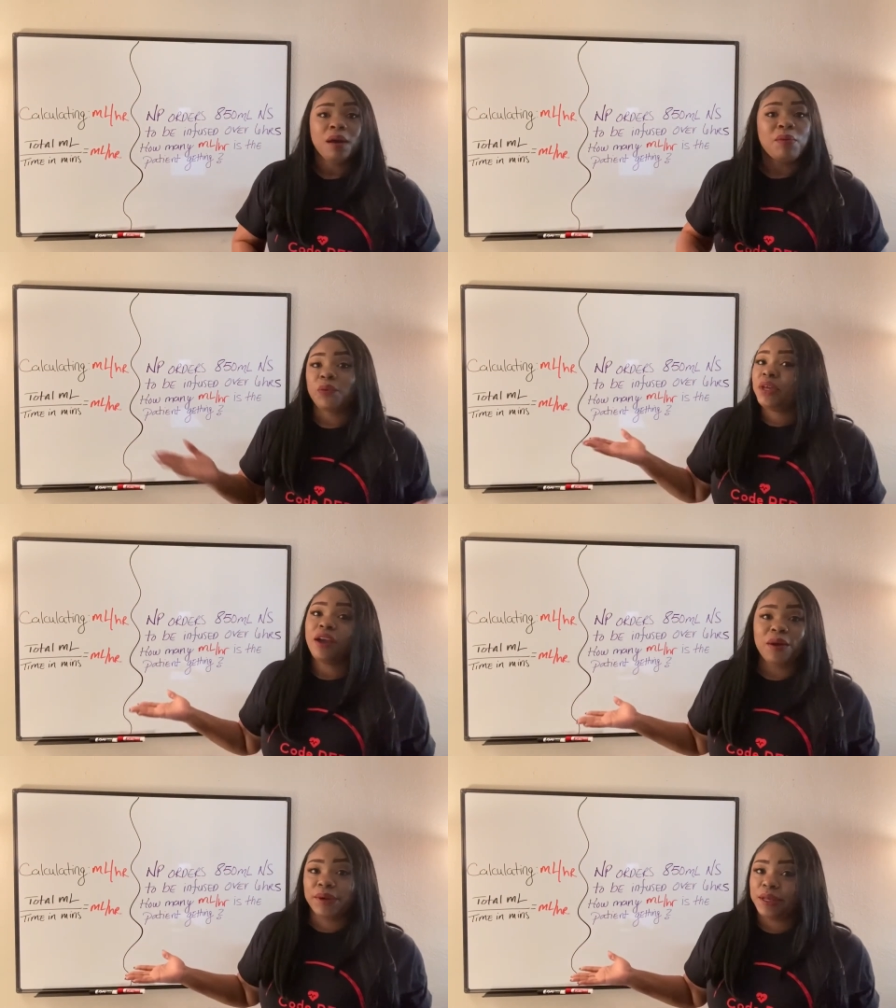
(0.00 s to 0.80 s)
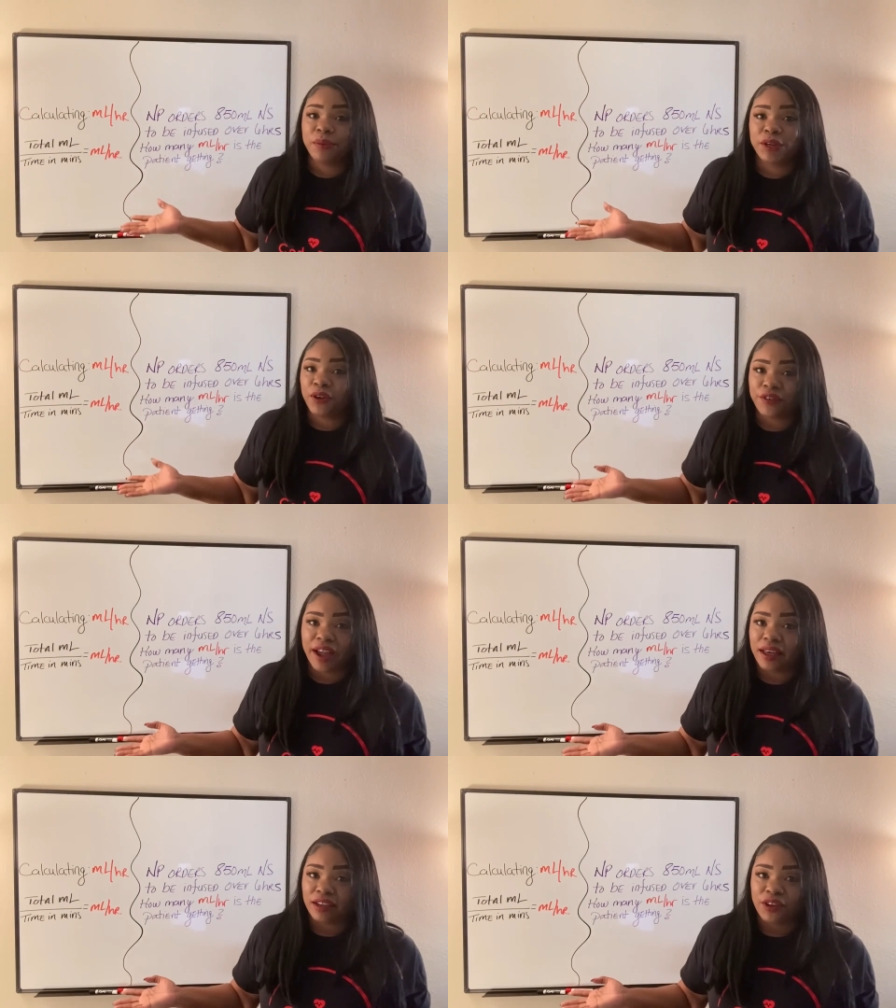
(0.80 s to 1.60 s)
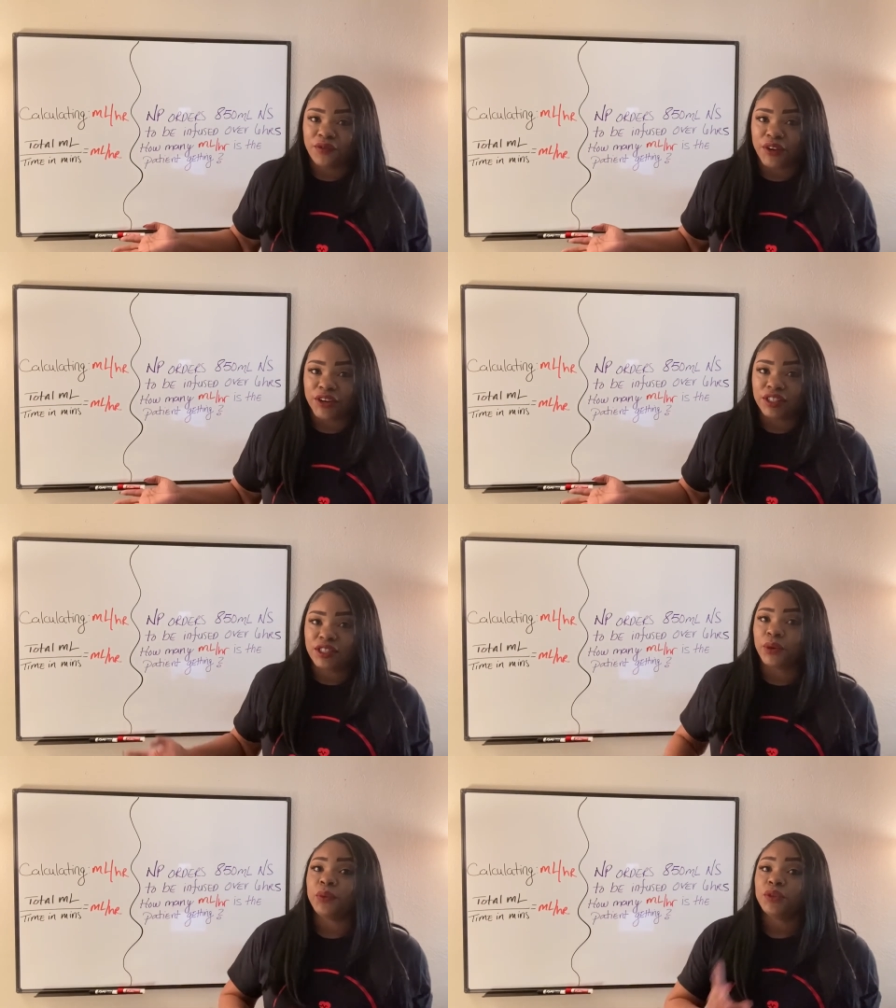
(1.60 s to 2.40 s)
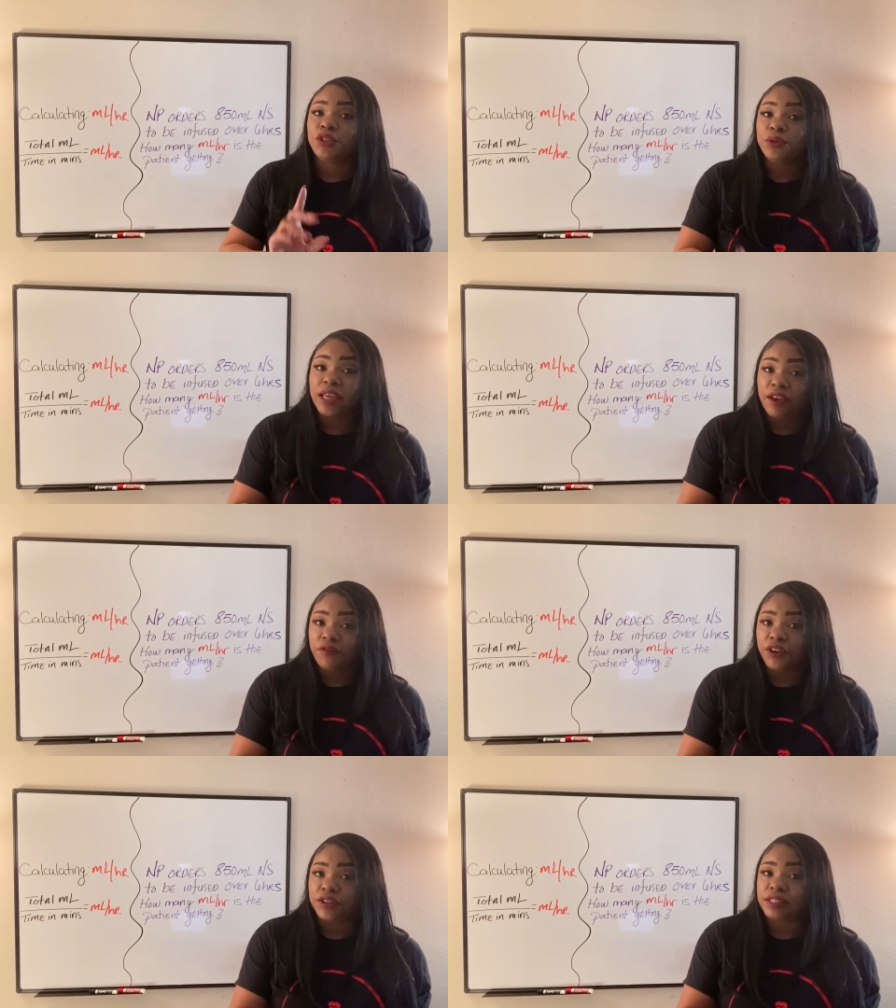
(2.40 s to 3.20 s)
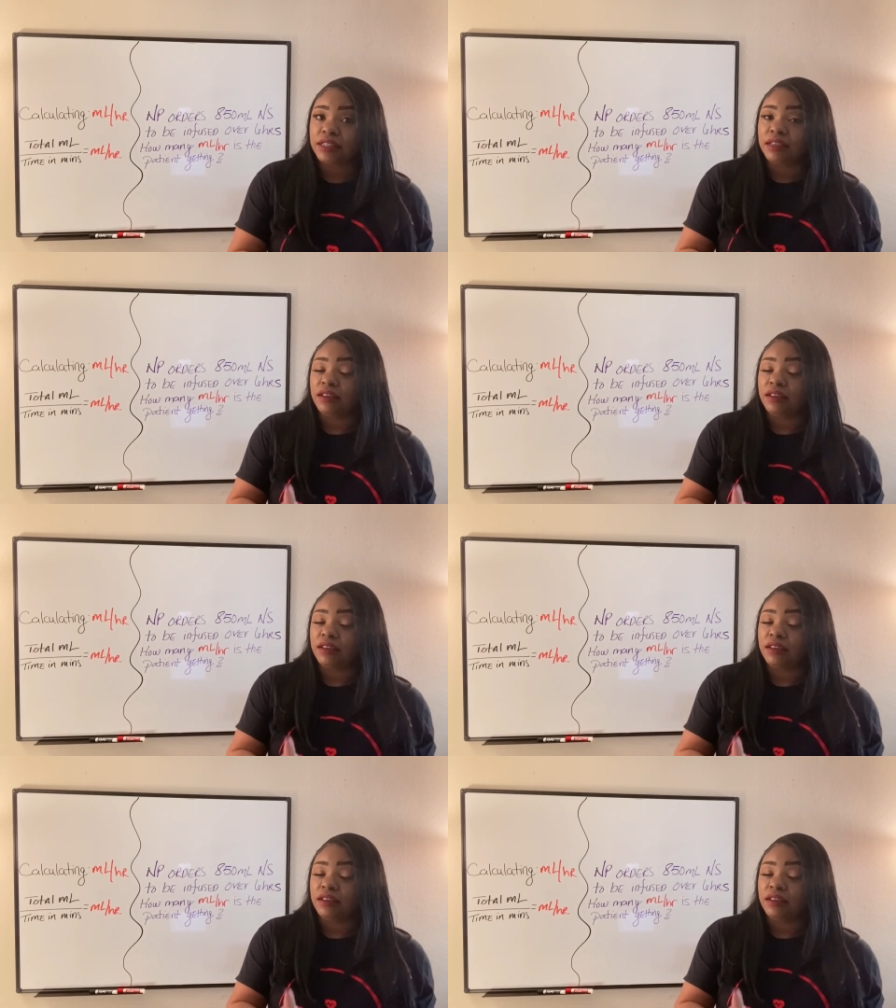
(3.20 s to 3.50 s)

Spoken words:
But we already went over how to convert, so we'll do that first,